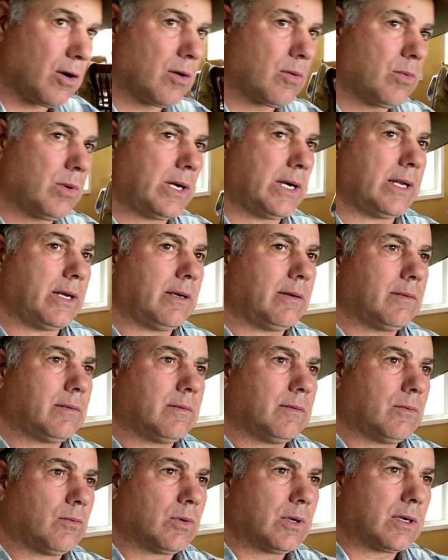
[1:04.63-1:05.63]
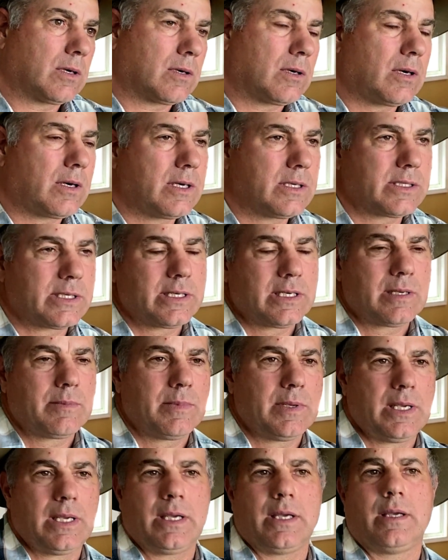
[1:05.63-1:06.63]
or what we're causing to
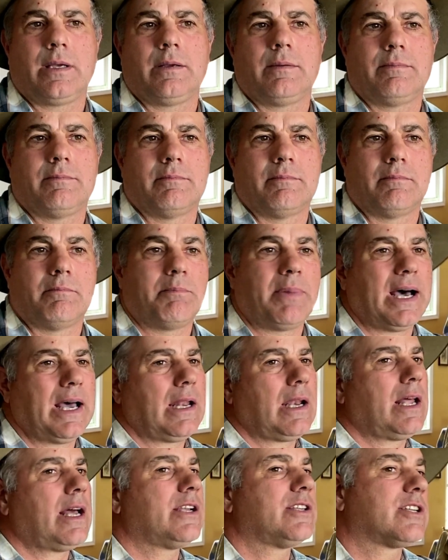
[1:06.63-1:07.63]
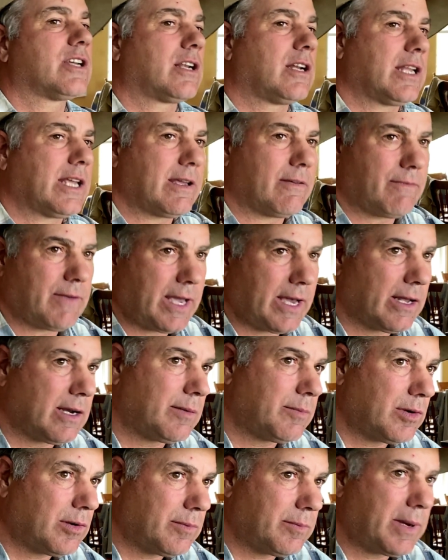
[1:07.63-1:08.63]
be biologically
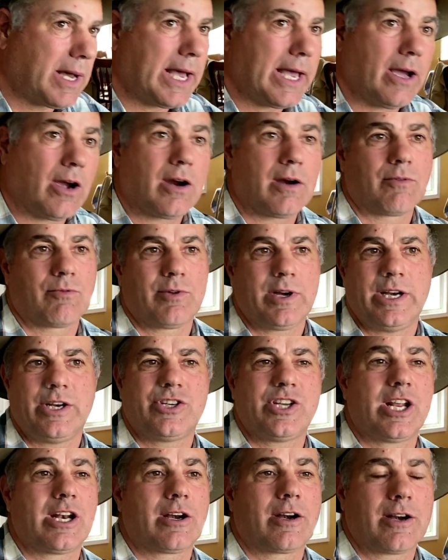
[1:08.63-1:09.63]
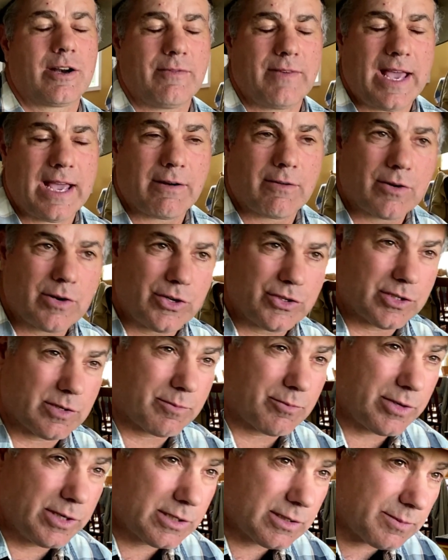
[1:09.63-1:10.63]
available by our regenerative agriculture
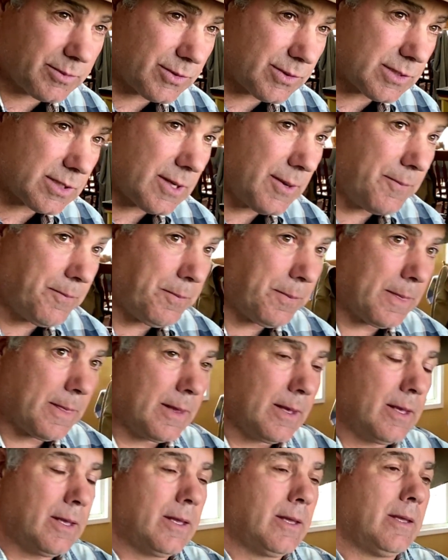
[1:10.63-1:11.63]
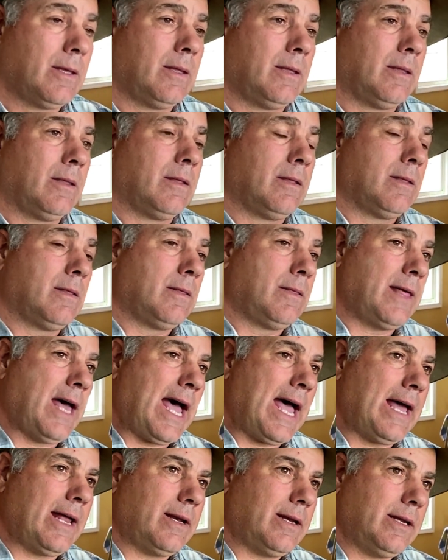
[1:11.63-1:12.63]
principles,
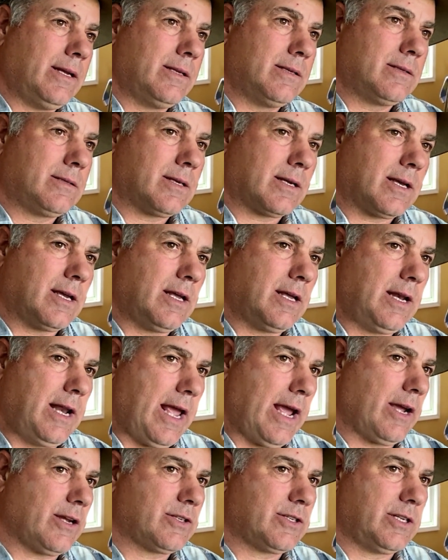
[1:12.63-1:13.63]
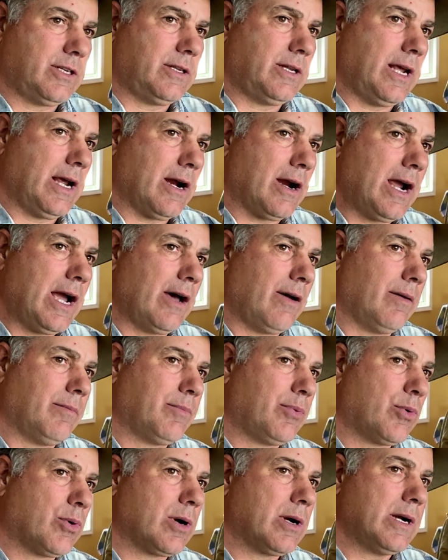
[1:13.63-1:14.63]
that is the connection there, how
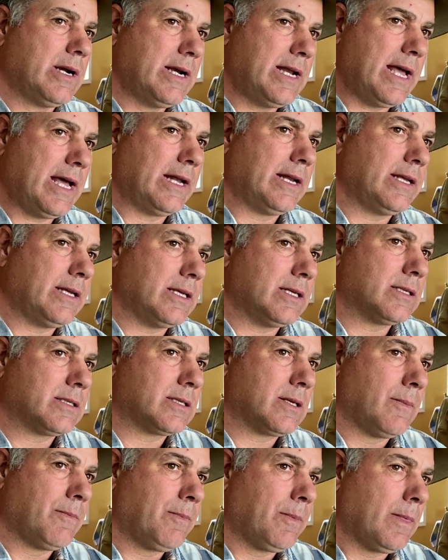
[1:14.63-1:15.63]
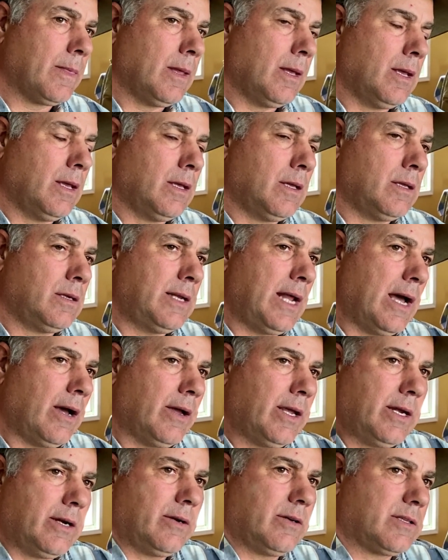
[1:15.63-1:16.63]
important that is. Now,
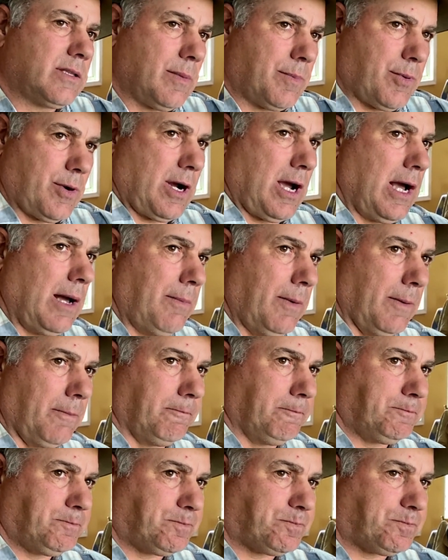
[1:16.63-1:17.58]
here's the problem.